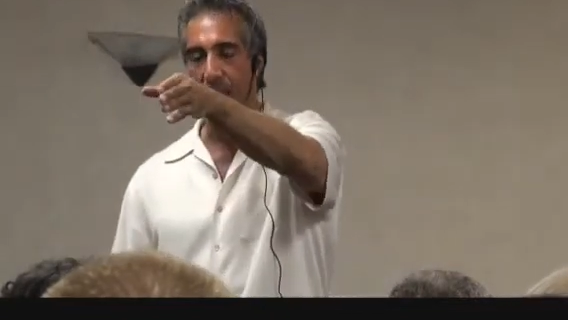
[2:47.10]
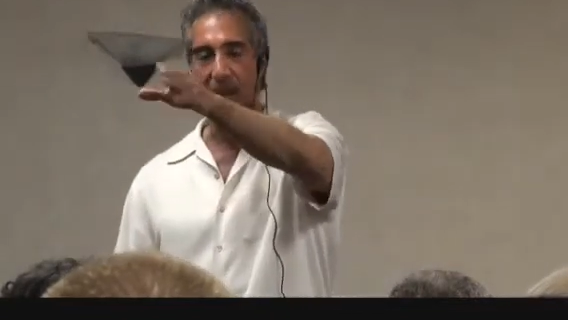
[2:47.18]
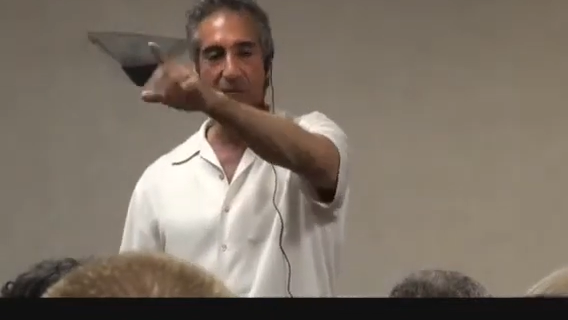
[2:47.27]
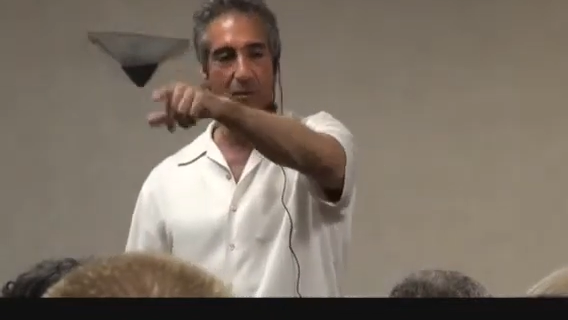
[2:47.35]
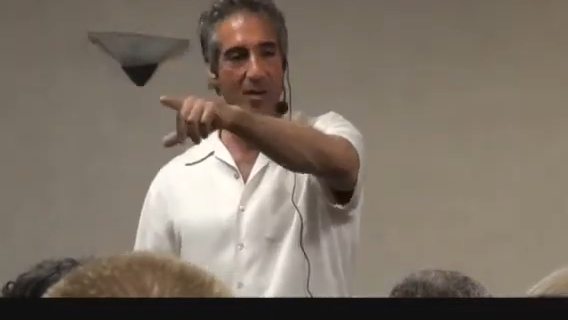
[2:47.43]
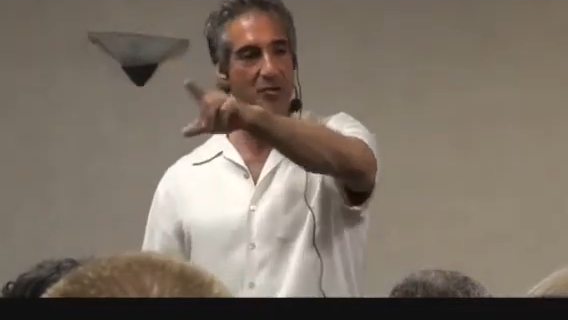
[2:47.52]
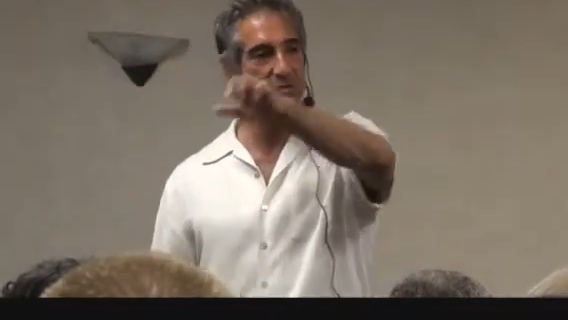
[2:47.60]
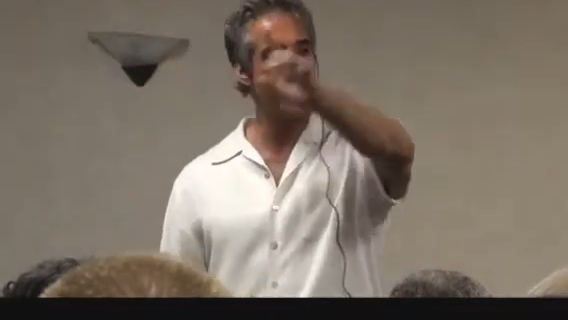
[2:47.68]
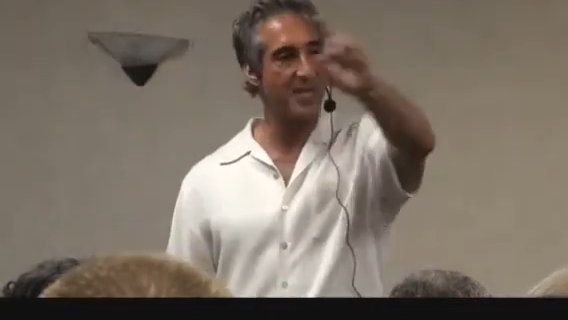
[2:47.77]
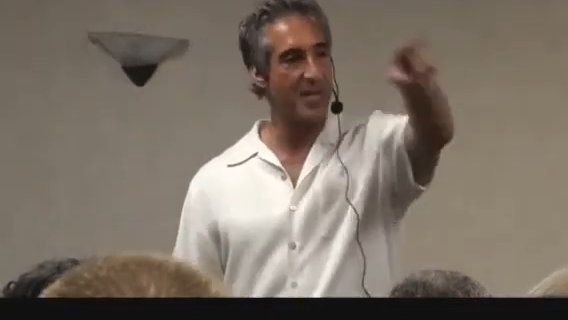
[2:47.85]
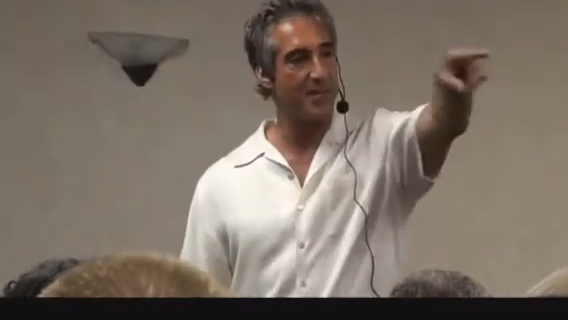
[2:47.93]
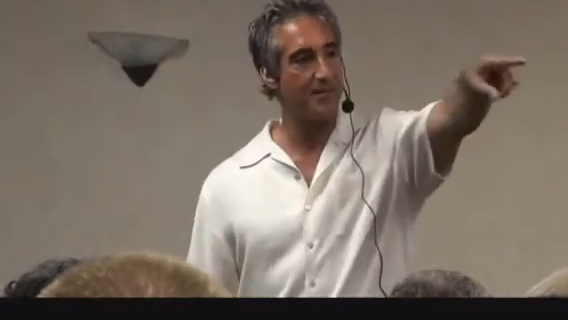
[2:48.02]
And if you're
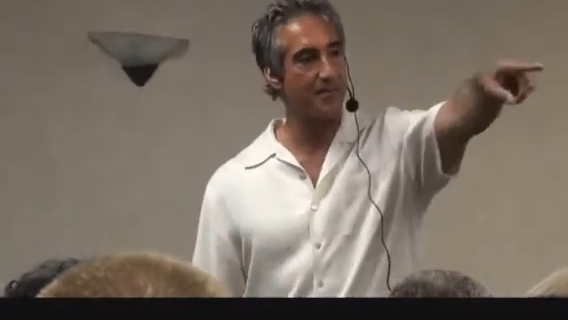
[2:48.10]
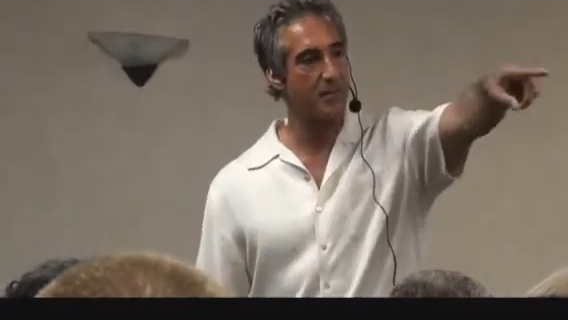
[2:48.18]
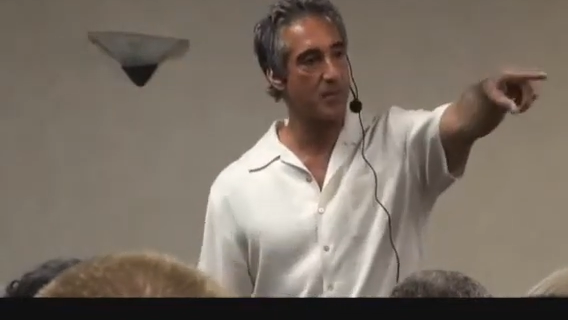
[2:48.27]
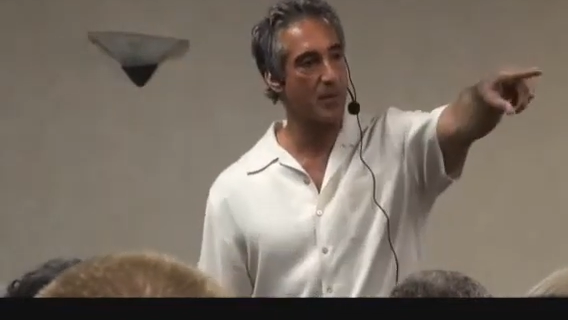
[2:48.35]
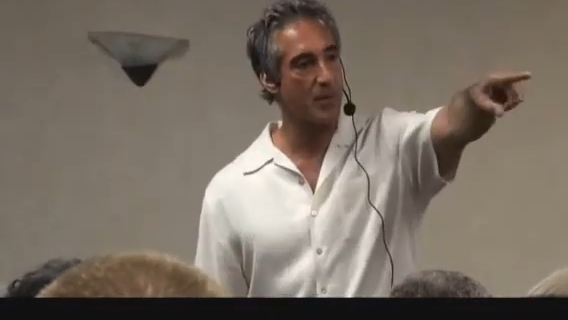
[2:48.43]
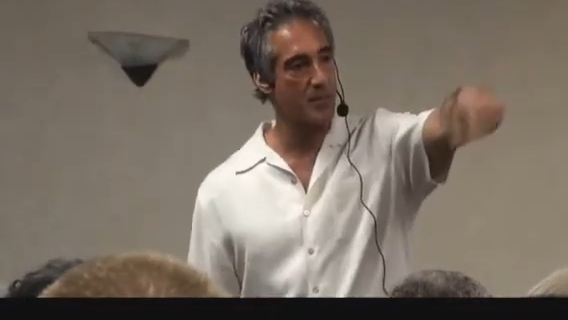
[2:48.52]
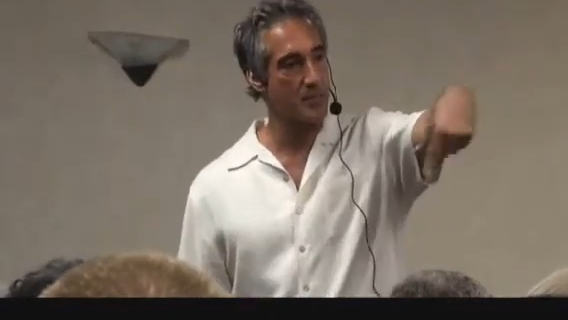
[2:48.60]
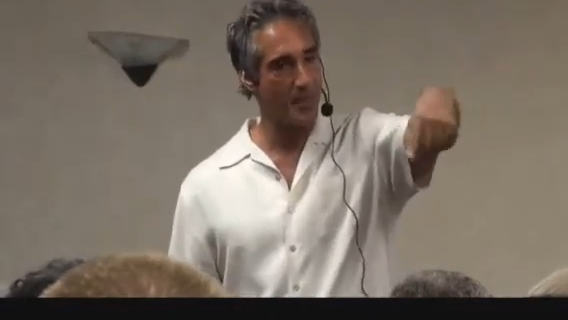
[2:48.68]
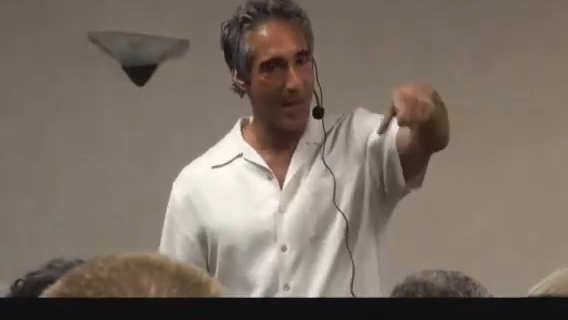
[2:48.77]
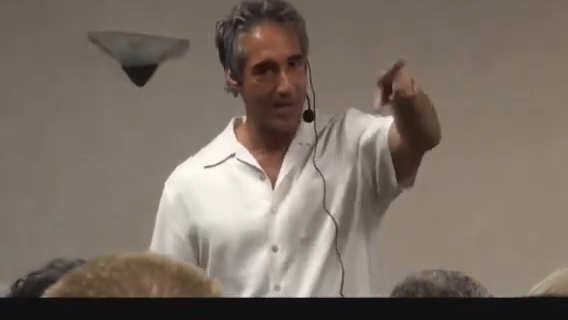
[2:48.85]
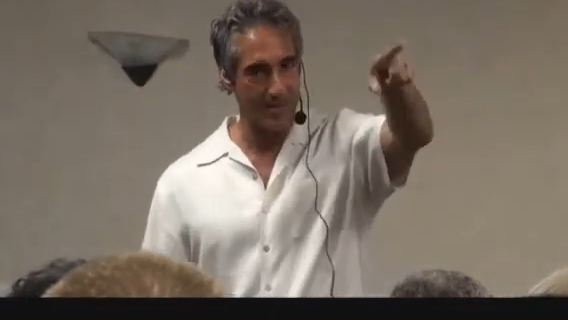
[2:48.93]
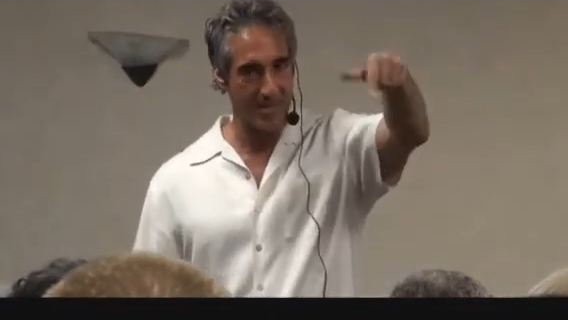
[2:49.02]
interested,
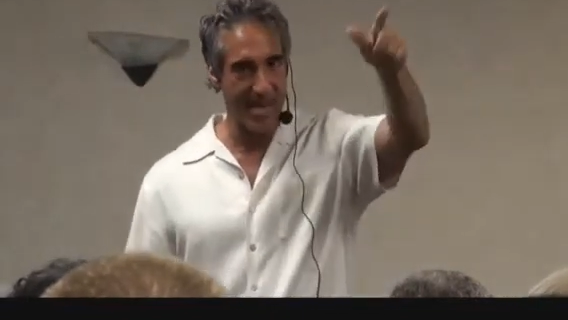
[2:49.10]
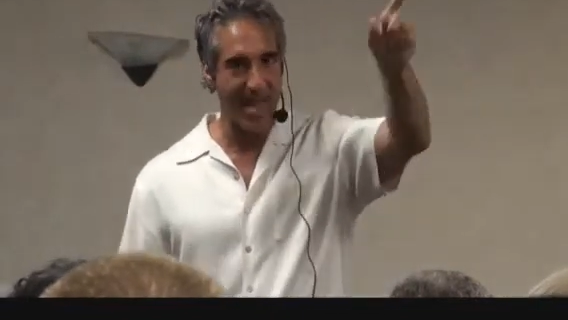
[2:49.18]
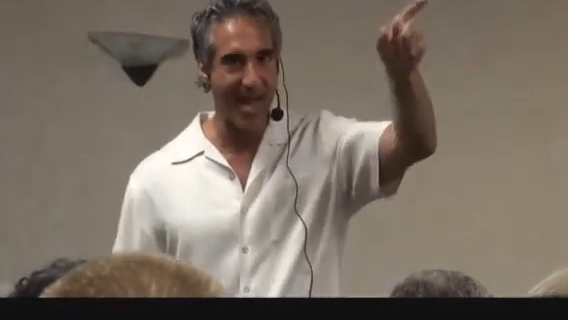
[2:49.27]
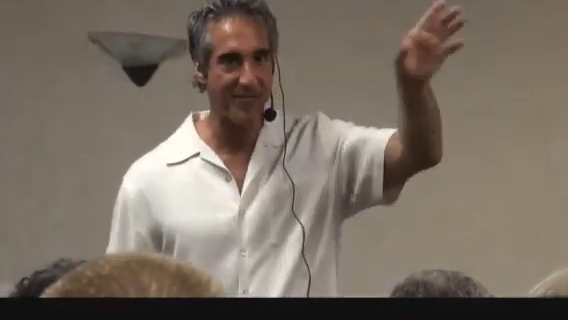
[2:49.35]
stay